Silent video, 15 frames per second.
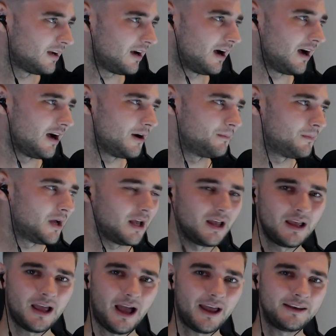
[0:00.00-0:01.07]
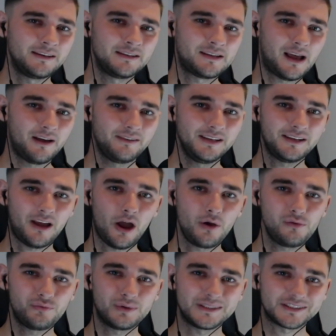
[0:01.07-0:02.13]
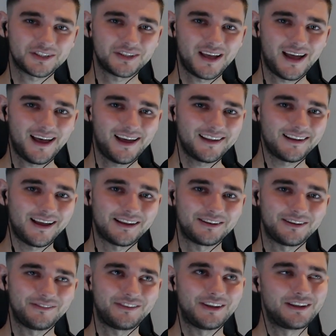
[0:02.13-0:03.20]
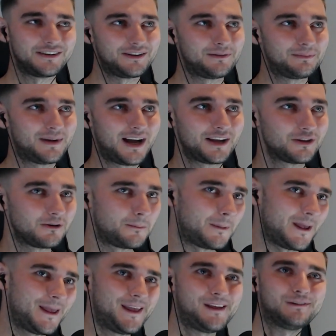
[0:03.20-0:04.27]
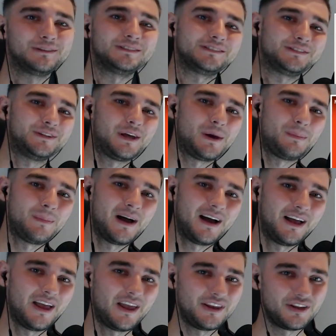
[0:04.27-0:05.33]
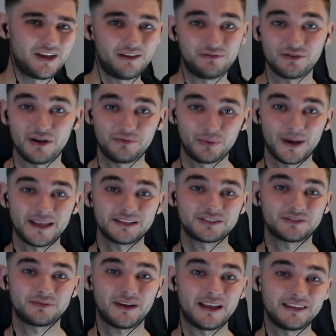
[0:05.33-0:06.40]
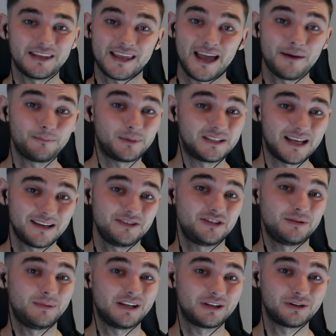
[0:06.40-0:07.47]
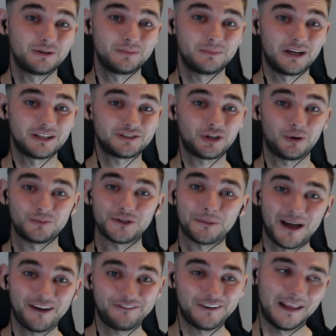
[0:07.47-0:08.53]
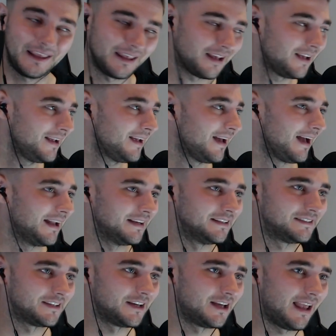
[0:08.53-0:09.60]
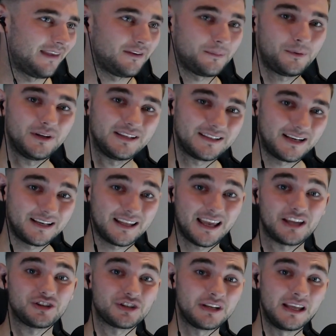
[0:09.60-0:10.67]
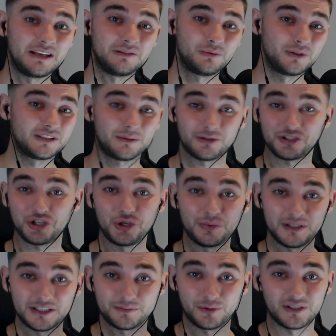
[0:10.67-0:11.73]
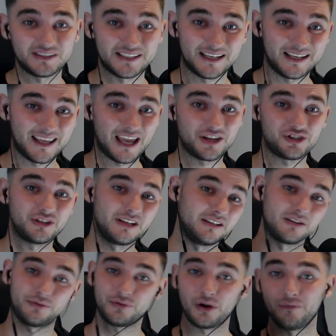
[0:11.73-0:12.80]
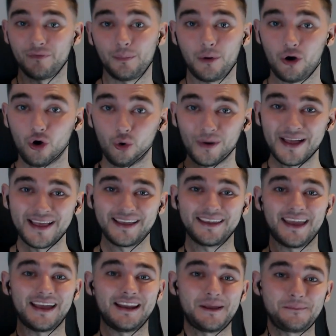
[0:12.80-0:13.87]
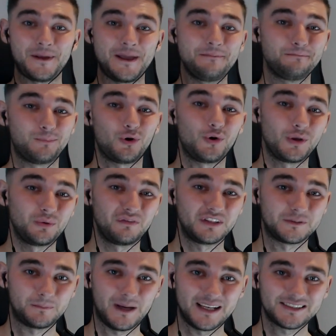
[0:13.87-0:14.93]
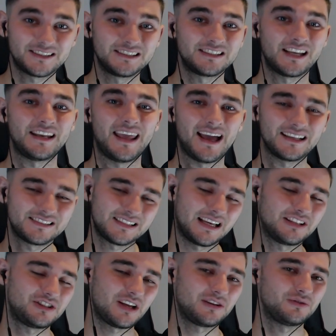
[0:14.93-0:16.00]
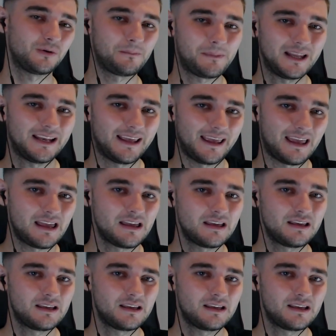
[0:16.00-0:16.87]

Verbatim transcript: Um, and I think hopefully it's going to highlight that, that no matter your appearance, no matter if you're overweight or stuff like you can potentially become a top, top athlete. And uh, if you put your dedication in, which I'm assuming he's put his dedication into throwing the ball, getting it pinpoint with his passes, and he has that general ability.